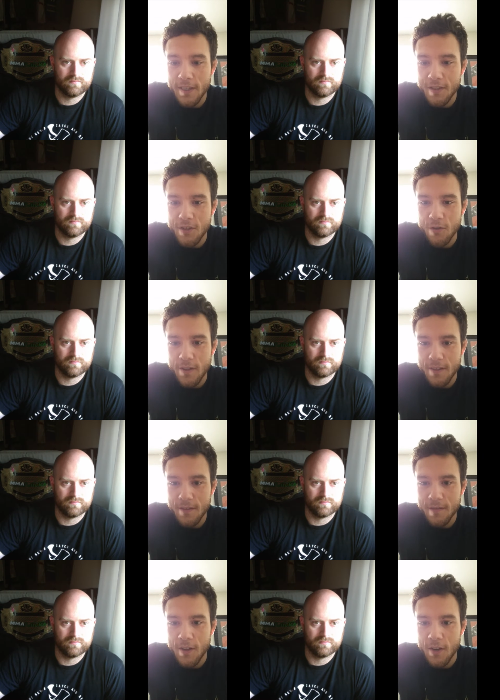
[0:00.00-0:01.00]
Speaker 1: is too.
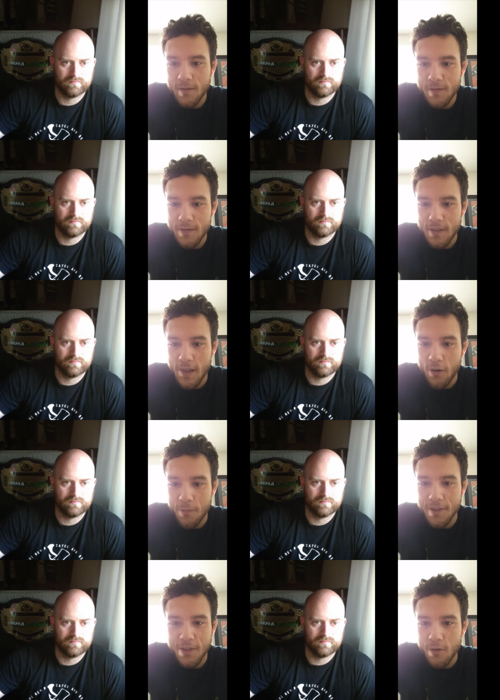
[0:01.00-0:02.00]
He, you know, I
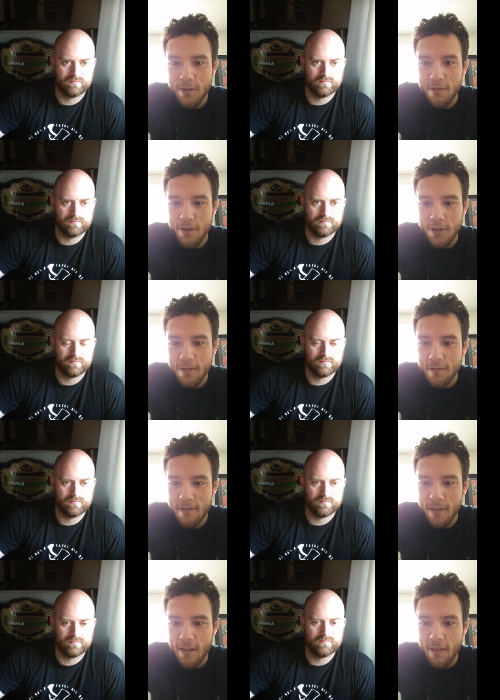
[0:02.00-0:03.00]
hope he's going for
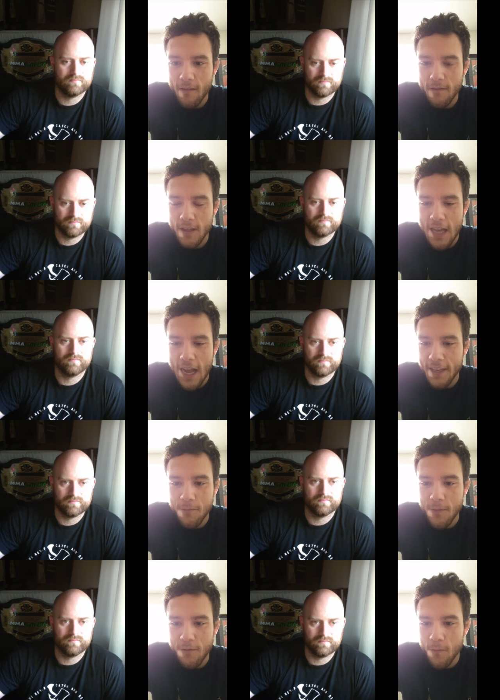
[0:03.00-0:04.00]

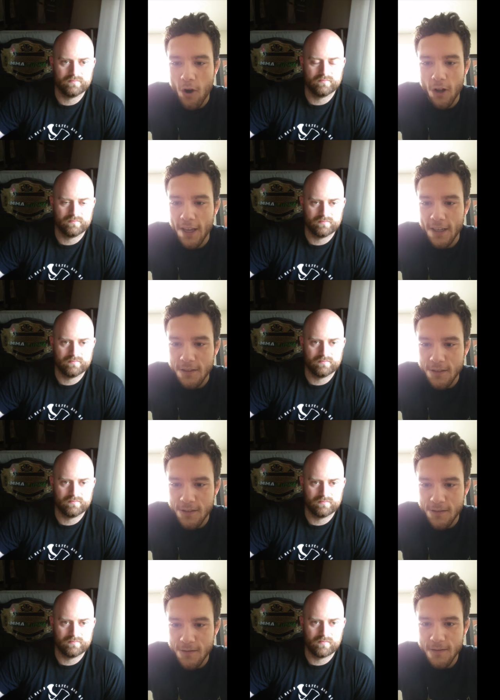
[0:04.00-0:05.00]
attacking me from all
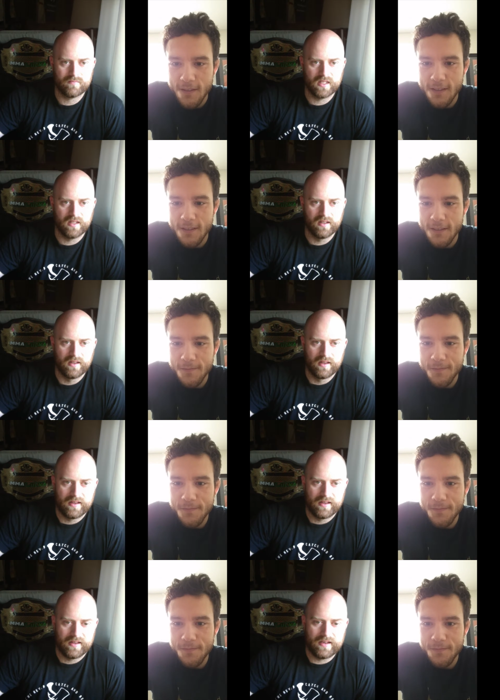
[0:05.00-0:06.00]
angles.
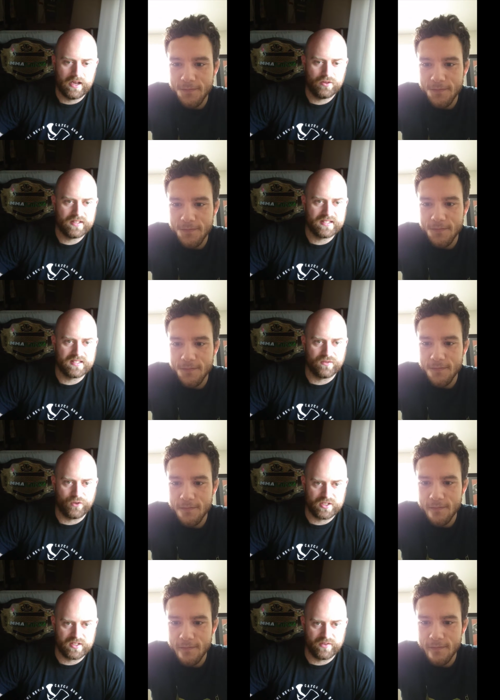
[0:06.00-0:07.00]
Speaker 2: Now, this is the
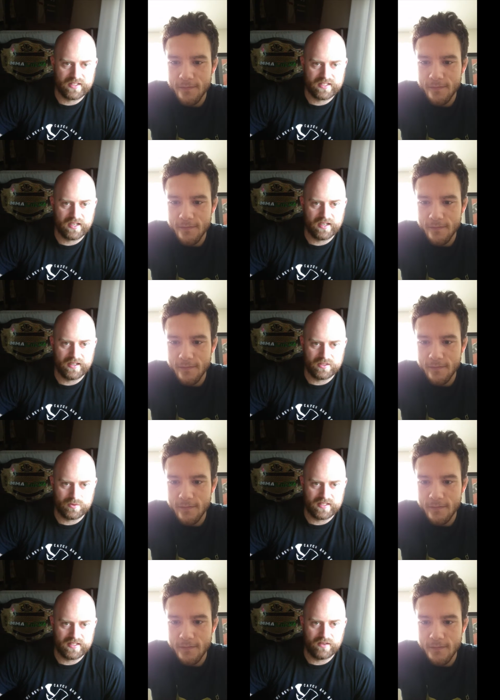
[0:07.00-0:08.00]
first of its kind, as we
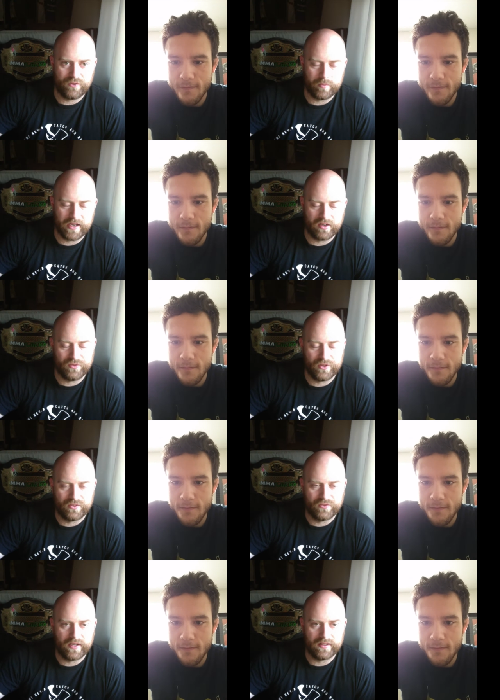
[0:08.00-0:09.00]
said, for Battlefield
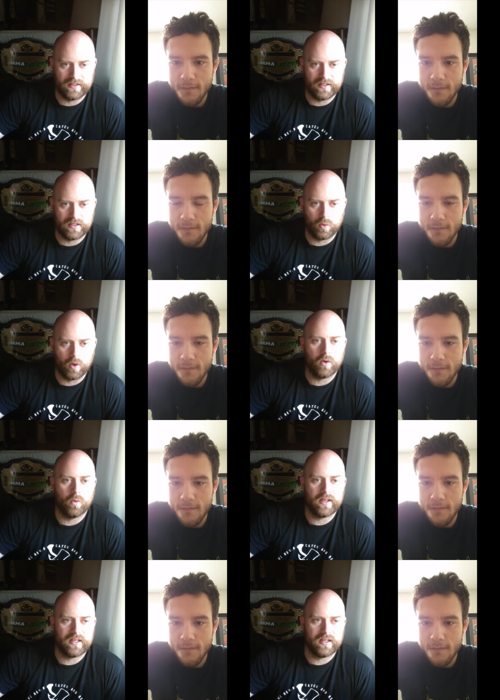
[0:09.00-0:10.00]
Fight League. What
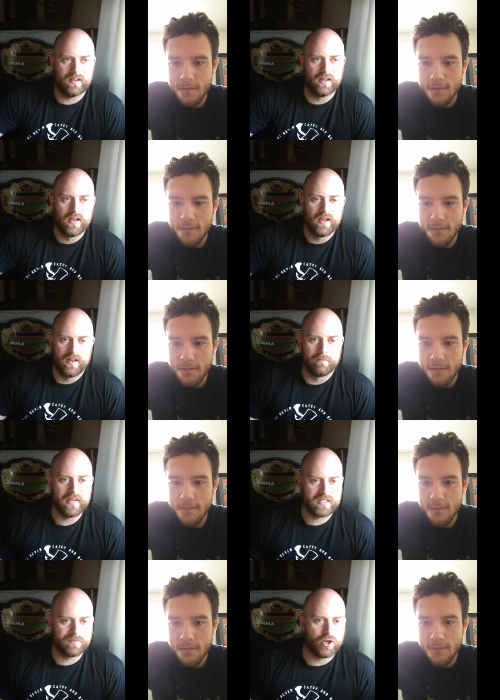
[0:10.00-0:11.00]
what can
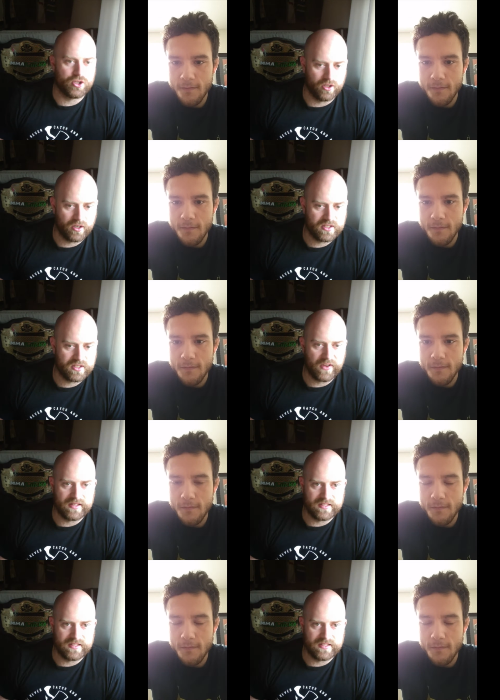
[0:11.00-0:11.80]
mixed martial arts fans